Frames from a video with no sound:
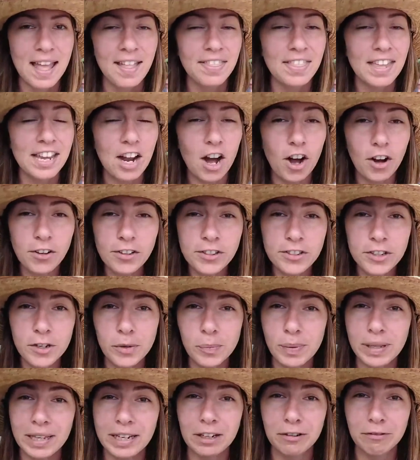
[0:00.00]
They also
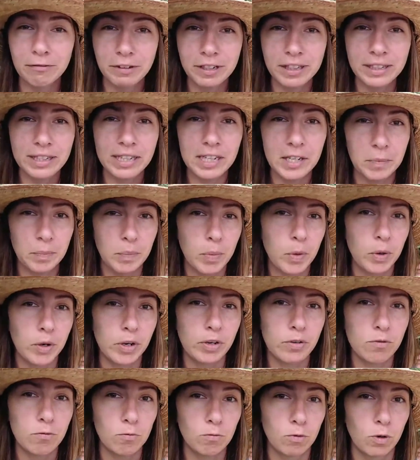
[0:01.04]
play a really
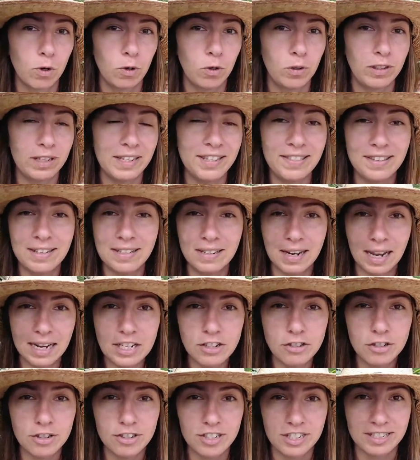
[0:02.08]
important role in the
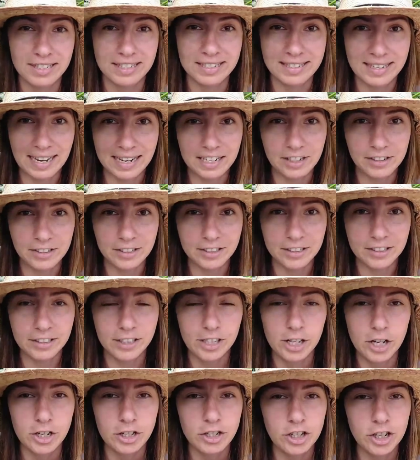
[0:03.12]
nitrogen cycle,
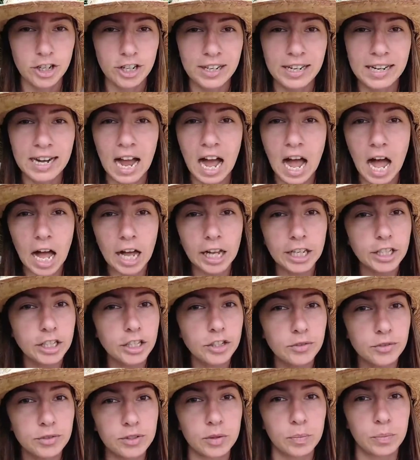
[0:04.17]
turning
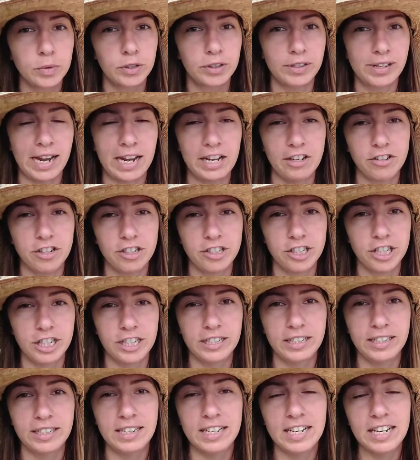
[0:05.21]
unusable
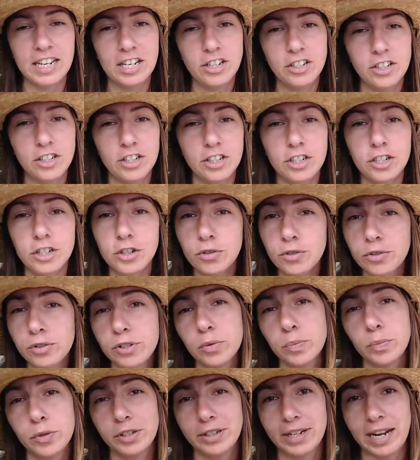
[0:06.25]
nitrogen into
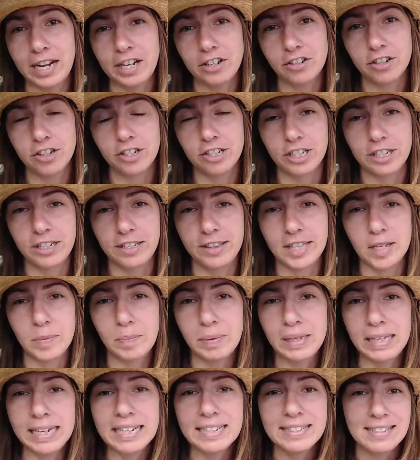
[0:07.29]
usable nitrogen that
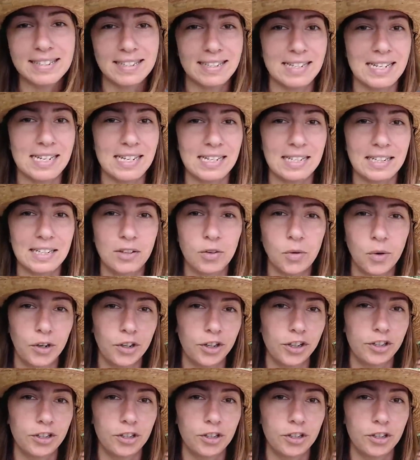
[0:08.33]
plants need in order